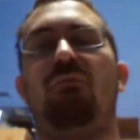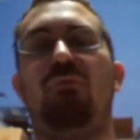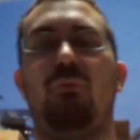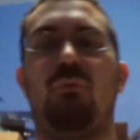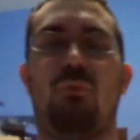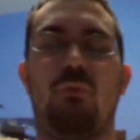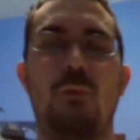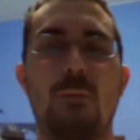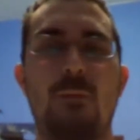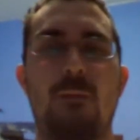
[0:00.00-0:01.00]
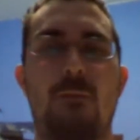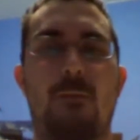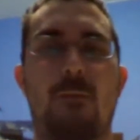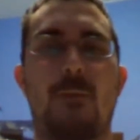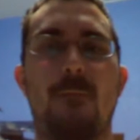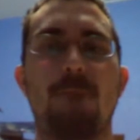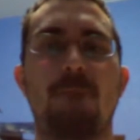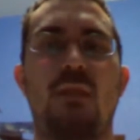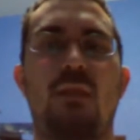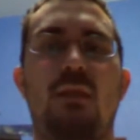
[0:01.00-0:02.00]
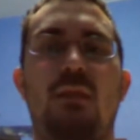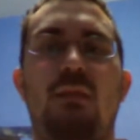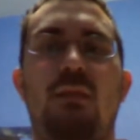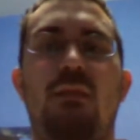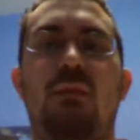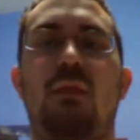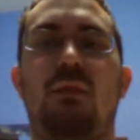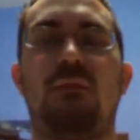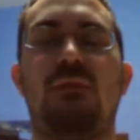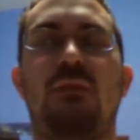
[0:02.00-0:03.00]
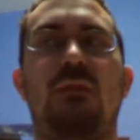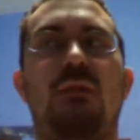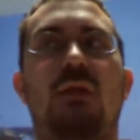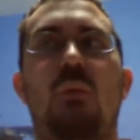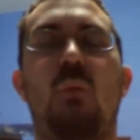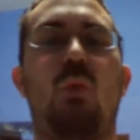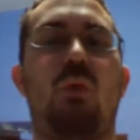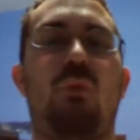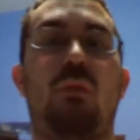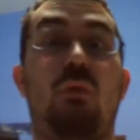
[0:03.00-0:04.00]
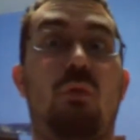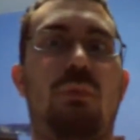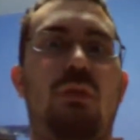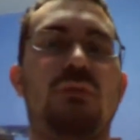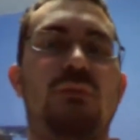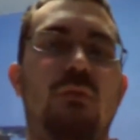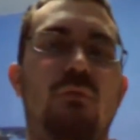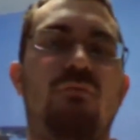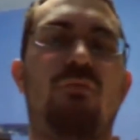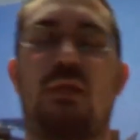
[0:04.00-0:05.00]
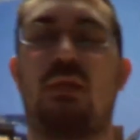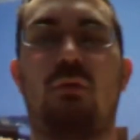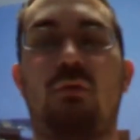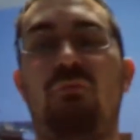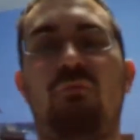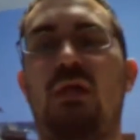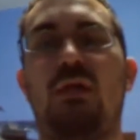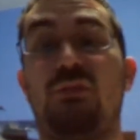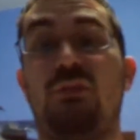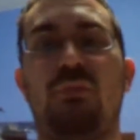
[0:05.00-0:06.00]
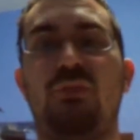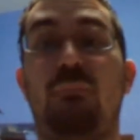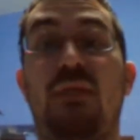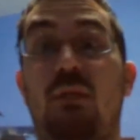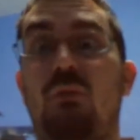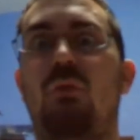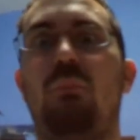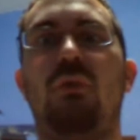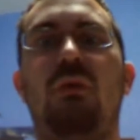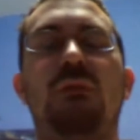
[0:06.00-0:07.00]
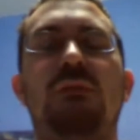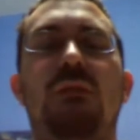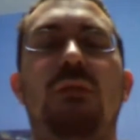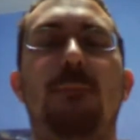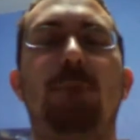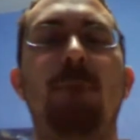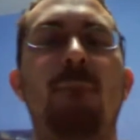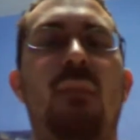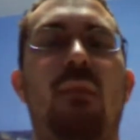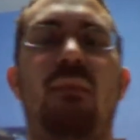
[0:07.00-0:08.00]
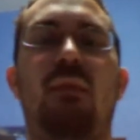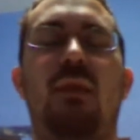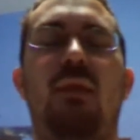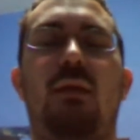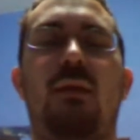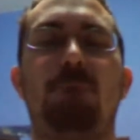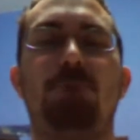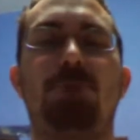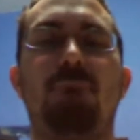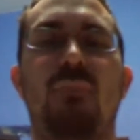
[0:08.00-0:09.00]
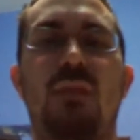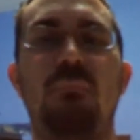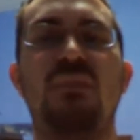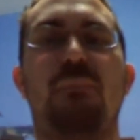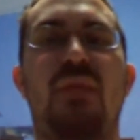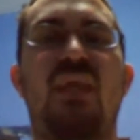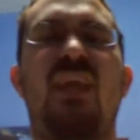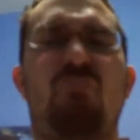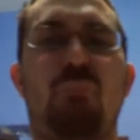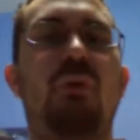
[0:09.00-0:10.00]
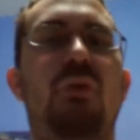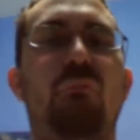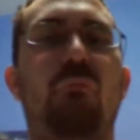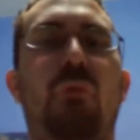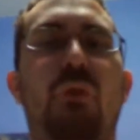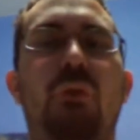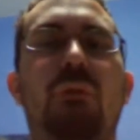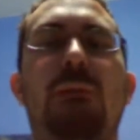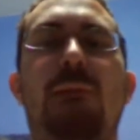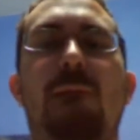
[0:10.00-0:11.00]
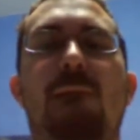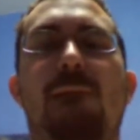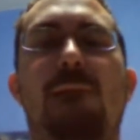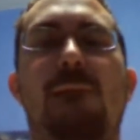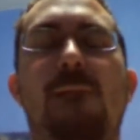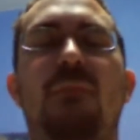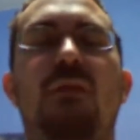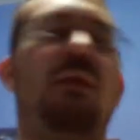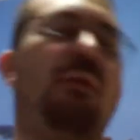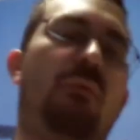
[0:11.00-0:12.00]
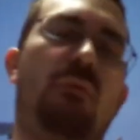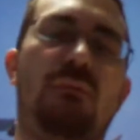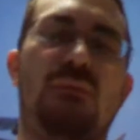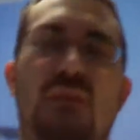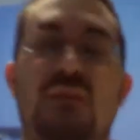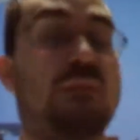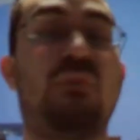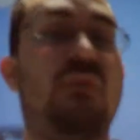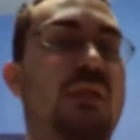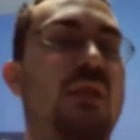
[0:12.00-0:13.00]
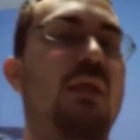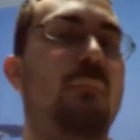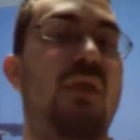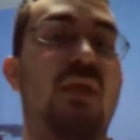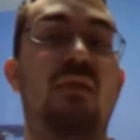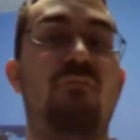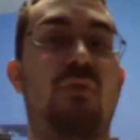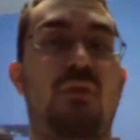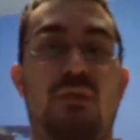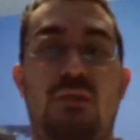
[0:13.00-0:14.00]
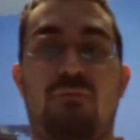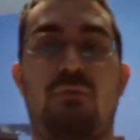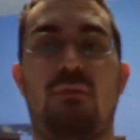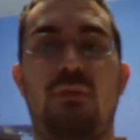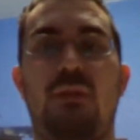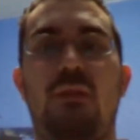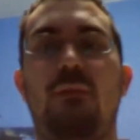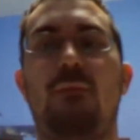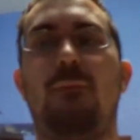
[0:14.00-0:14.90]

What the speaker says: the fuel, and the other second common one when the glow plugs don't fire, or if you've got just a bunch of bad glow plugs, they misbehave pretty royally in either of those cases, but they behave very differently.